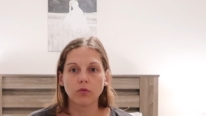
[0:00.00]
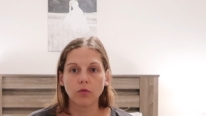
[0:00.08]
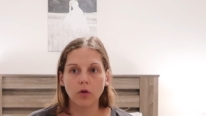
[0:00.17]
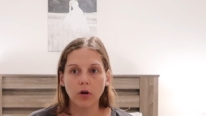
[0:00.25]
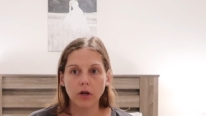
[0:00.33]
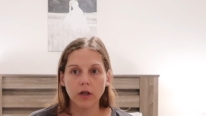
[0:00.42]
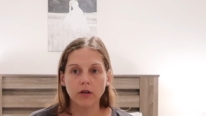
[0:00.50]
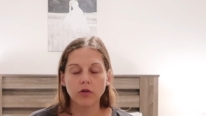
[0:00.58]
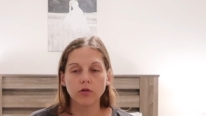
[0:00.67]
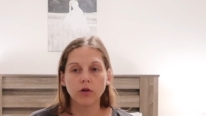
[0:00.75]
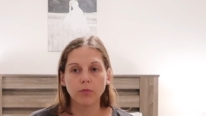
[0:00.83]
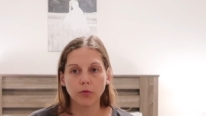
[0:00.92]
wanted
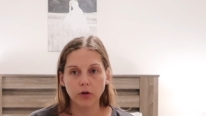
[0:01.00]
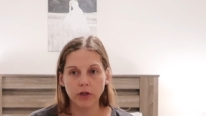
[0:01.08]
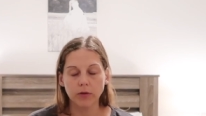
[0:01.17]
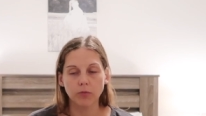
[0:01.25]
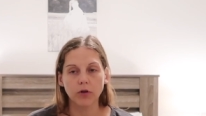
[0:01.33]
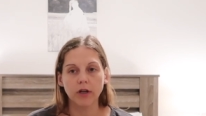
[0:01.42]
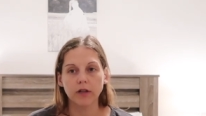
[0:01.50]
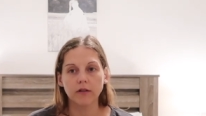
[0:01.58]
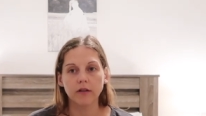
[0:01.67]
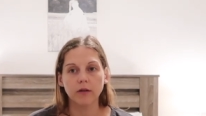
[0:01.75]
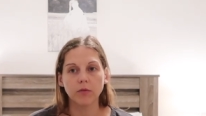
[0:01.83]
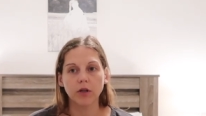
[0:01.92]
to abort the
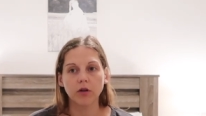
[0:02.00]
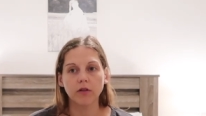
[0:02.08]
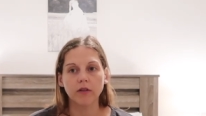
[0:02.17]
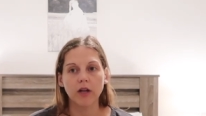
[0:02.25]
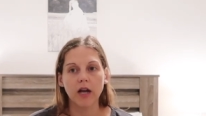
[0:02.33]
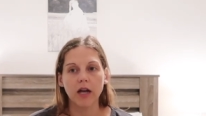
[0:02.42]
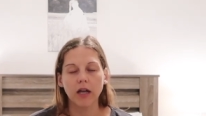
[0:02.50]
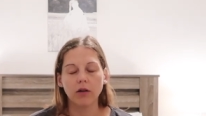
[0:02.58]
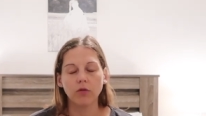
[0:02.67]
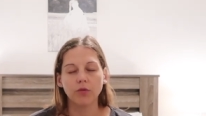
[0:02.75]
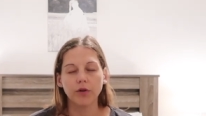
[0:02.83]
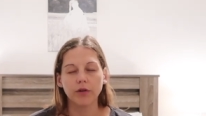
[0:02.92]
pregnancy because
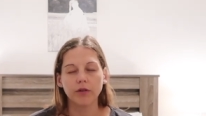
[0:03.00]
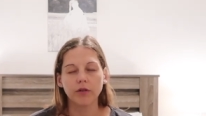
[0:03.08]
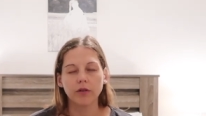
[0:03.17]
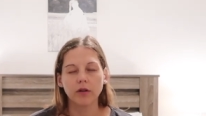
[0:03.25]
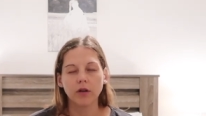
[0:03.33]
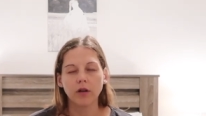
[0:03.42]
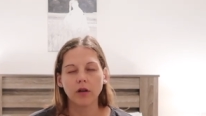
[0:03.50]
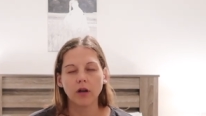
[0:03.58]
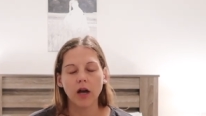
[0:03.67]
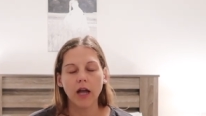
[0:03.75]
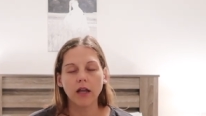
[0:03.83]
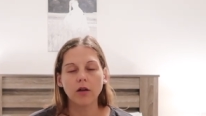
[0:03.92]
I was
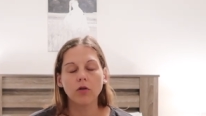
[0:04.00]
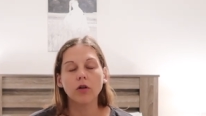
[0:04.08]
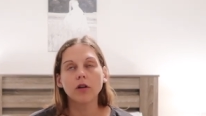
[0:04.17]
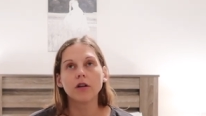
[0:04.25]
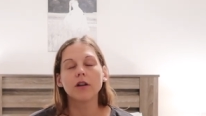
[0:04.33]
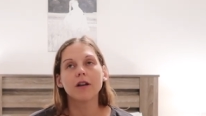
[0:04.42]
I could